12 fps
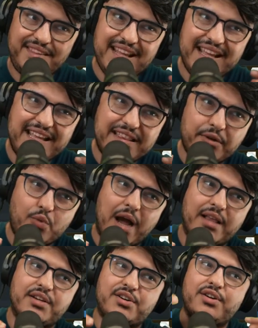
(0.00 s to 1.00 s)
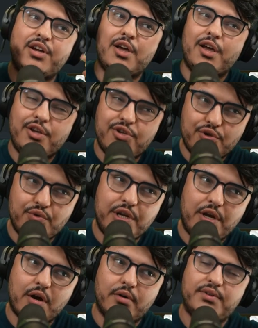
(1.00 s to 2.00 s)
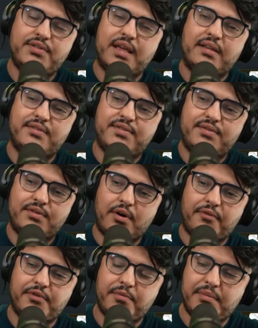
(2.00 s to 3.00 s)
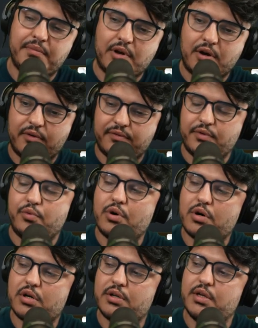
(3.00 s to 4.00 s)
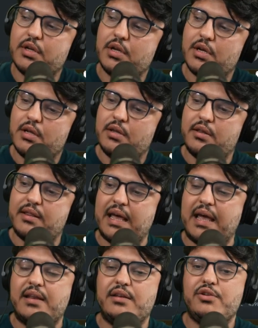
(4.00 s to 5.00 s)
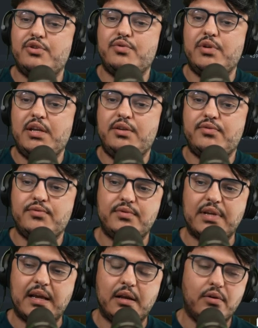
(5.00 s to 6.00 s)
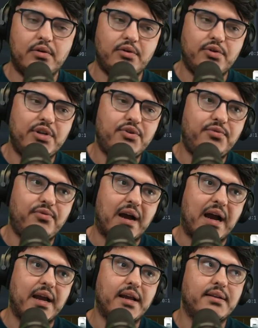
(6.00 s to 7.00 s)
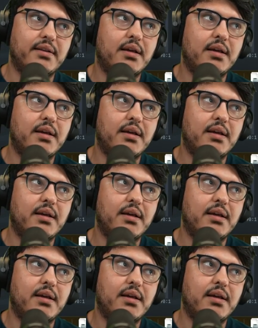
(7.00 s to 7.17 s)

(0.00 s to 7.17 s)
in the wider Unicode sense of the word, then you need to take a look. You need to find